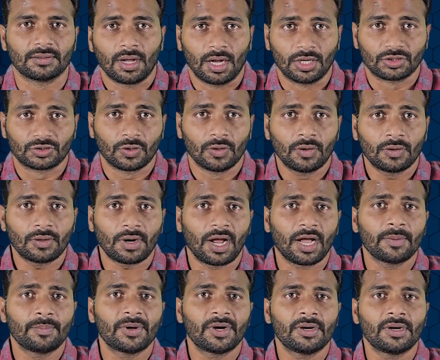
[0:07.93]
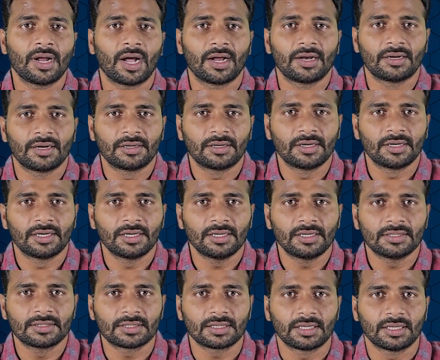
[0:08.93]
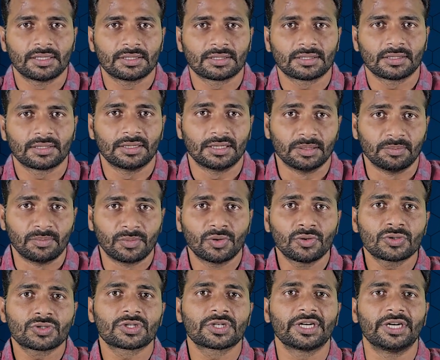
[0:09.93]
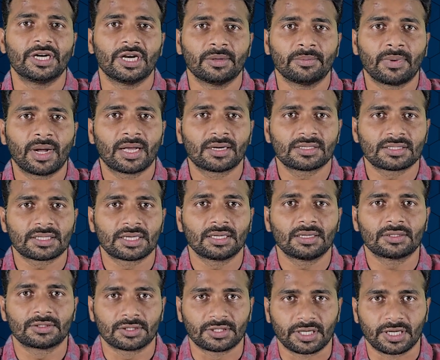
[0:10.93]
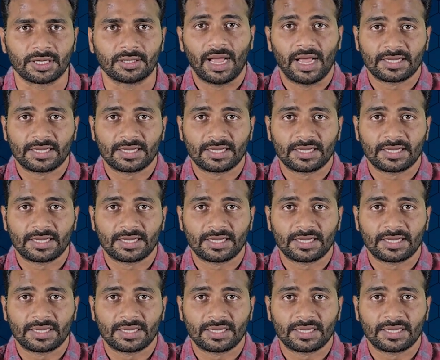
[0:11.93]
Azure Hybrid Identities is the most in-demand skill today,